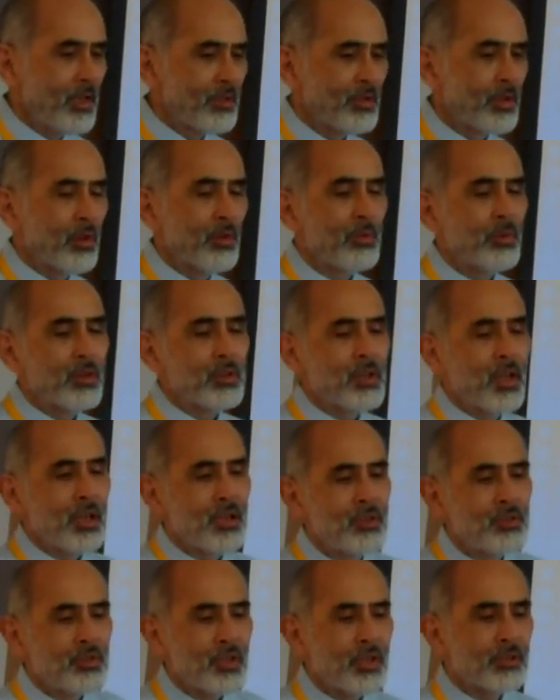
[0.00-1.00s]
So,
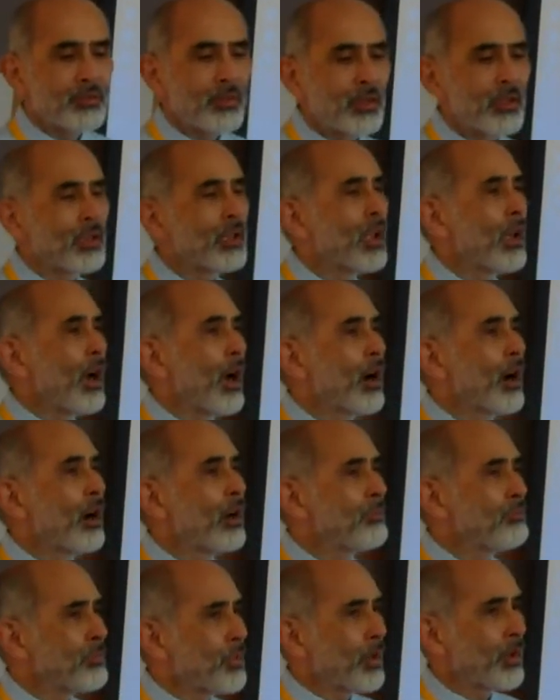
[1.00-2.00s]
in general,
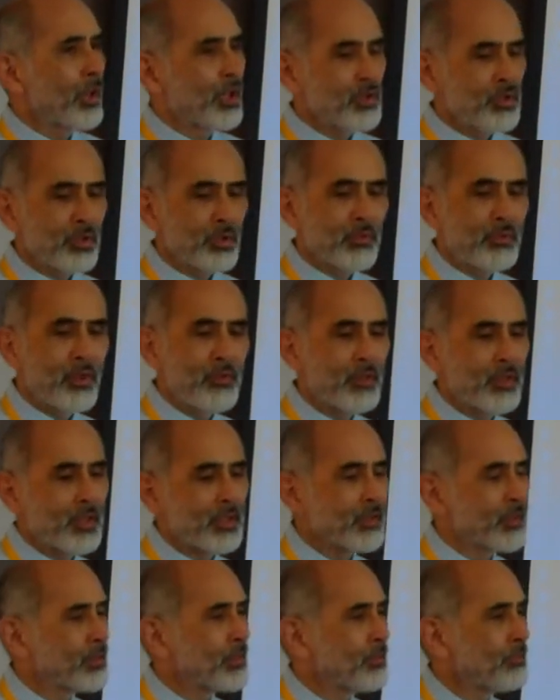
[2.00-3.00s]
our progression of
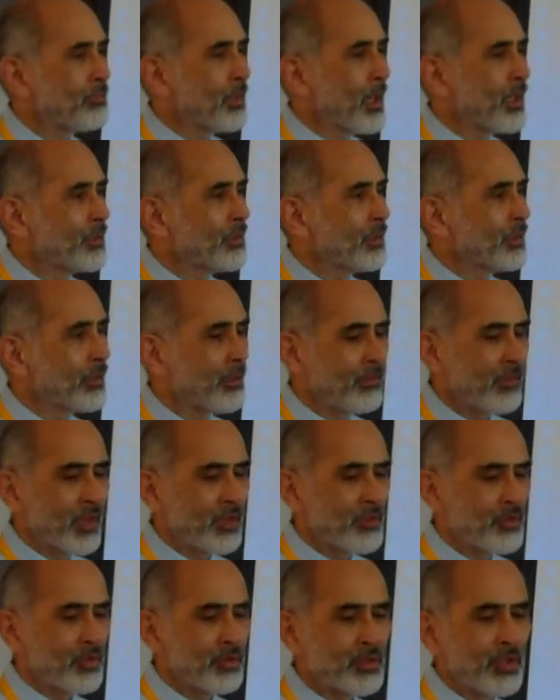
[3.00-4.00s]
evidence-based
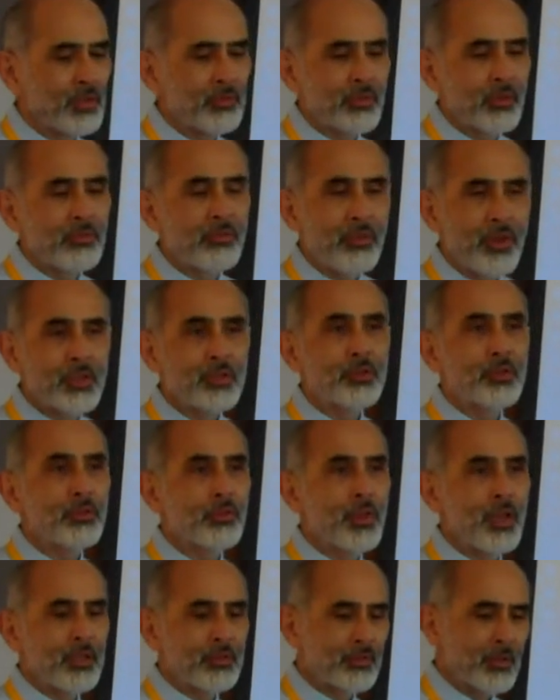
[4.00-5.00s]
interventions is from
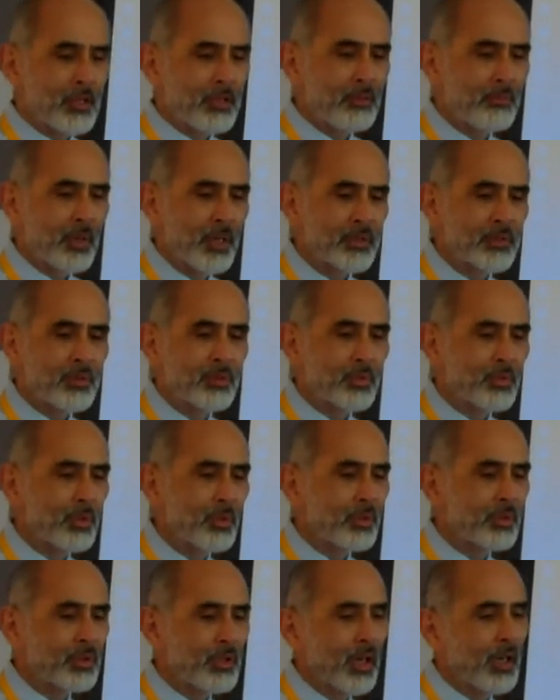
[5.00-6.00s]
face-to-face randomized
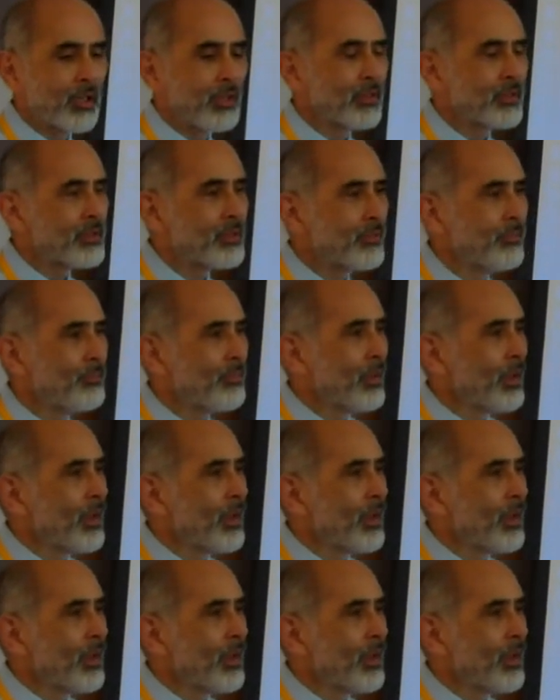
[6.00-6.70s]
controlled trials,